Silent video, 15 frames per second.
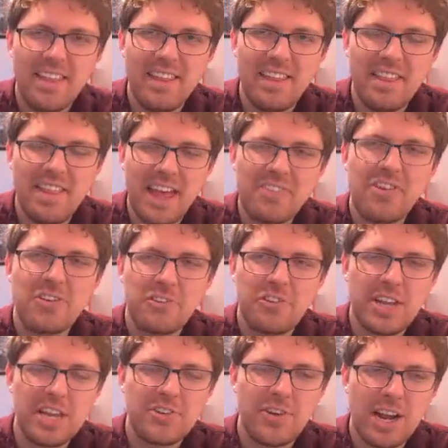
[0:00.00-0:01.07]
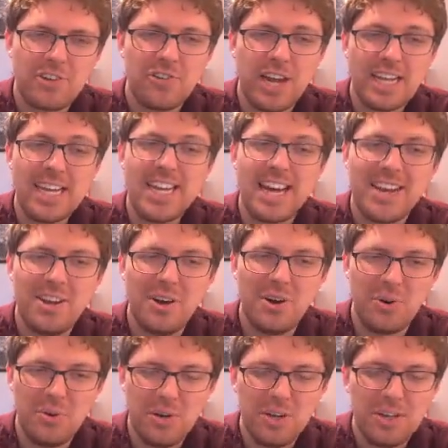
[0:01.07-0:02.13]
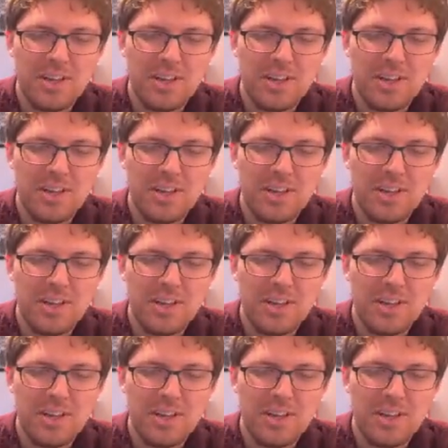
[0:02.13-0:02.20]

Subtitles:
that's interesting interaction. I did not know.